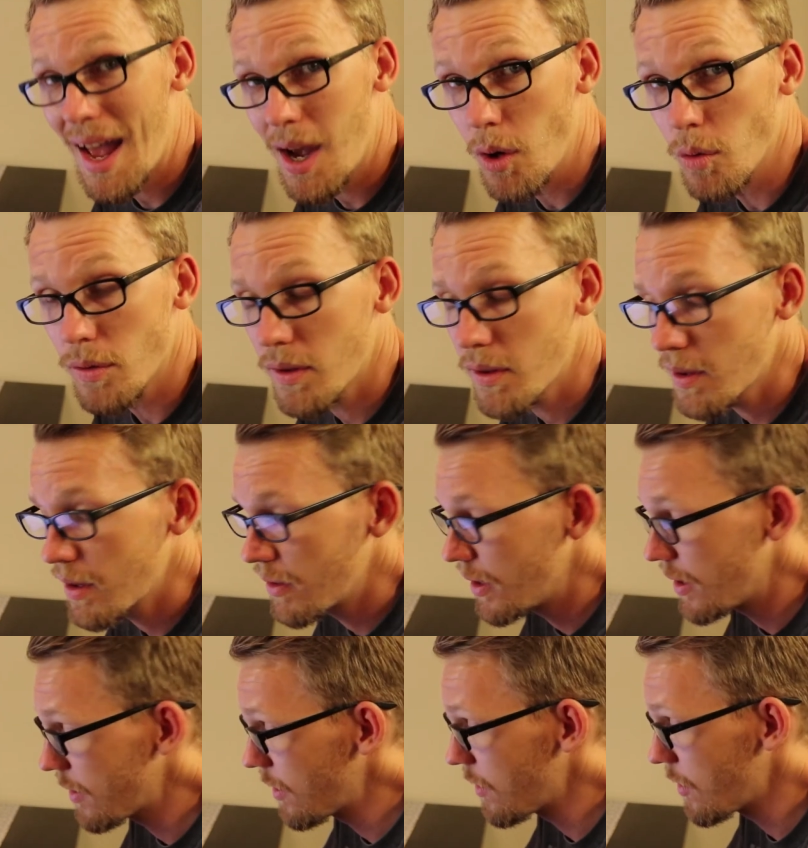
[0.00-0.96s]
out.
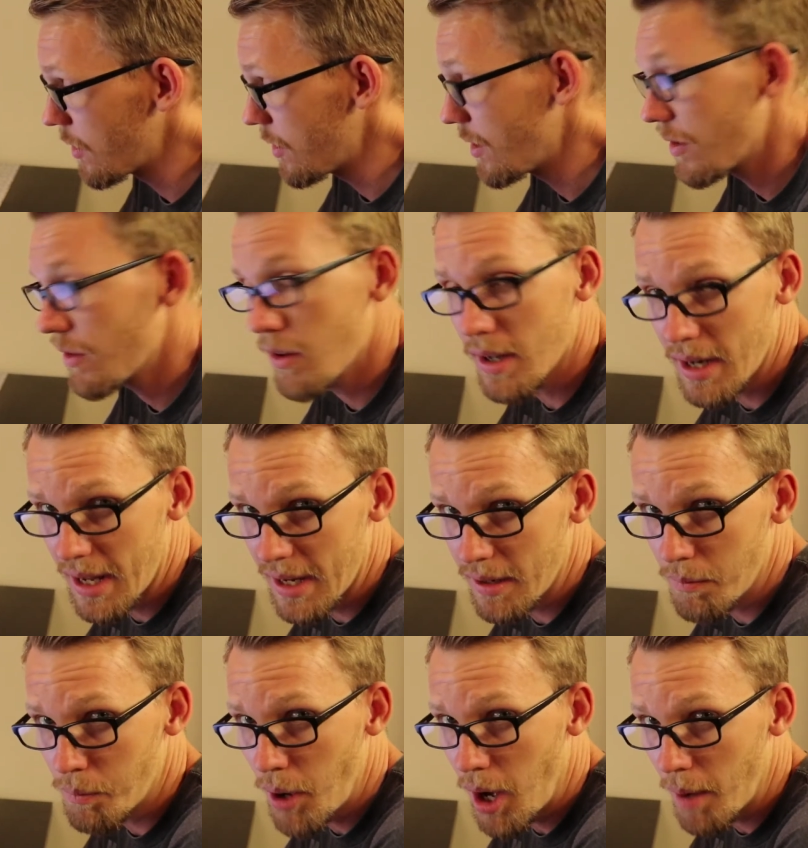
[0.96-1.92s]
This you're gonna
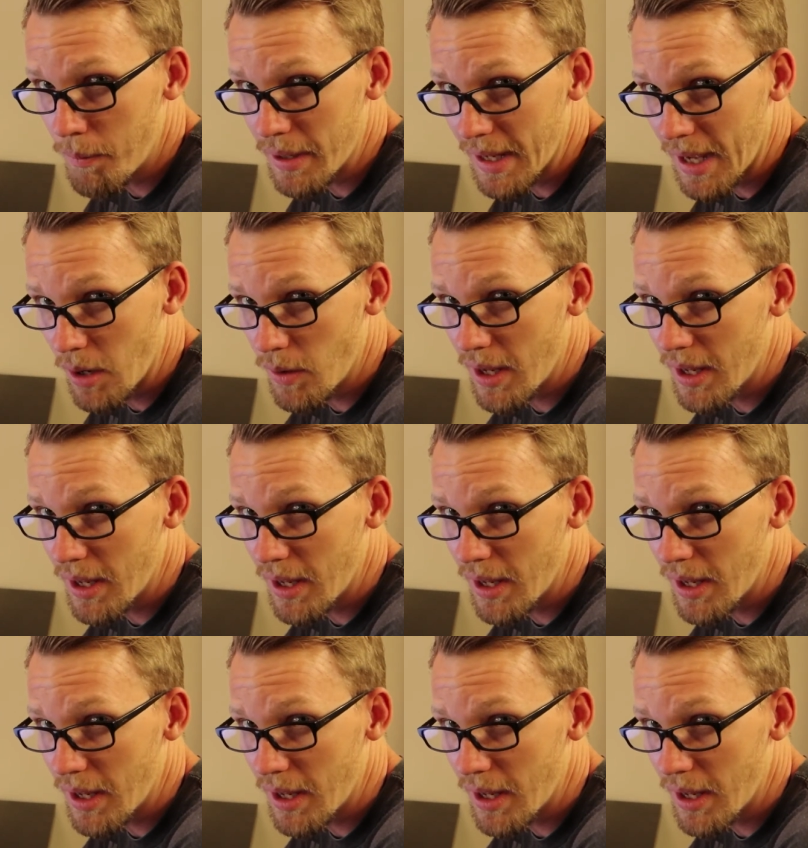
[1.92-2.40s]
end up popping out